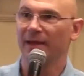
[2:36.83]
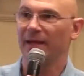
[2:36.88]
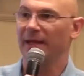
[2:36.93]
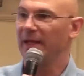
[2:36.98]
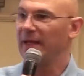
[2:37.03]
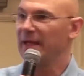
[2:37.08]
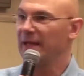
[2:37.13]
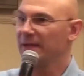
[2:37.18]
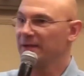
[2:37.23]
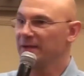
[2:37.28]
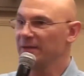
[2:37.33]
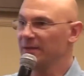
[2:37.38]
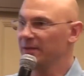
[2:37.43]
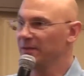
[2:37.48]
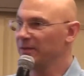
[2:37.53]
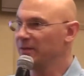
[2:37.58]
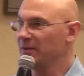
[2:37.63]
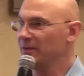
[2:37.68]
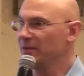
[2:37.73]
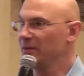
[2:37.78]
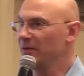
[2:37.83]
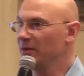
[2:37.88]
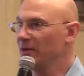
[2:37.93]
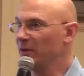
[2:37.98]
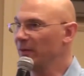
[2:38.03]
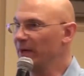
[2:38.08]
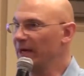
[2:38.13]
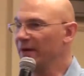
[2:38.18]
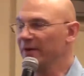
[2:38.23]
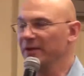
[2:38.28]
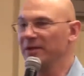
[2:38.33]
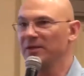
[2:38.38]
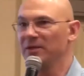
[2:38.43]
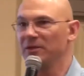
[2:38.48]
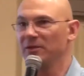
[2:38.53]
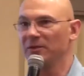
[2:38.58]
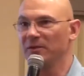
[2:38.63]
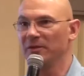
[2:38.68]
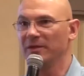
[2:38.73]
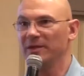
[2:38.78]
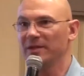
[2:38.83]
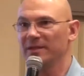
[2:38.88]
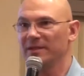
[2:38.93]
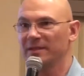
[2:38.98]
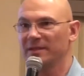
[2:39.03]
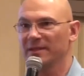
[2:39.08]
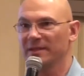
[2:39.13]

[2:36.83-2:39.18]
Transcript: it, and you go out and you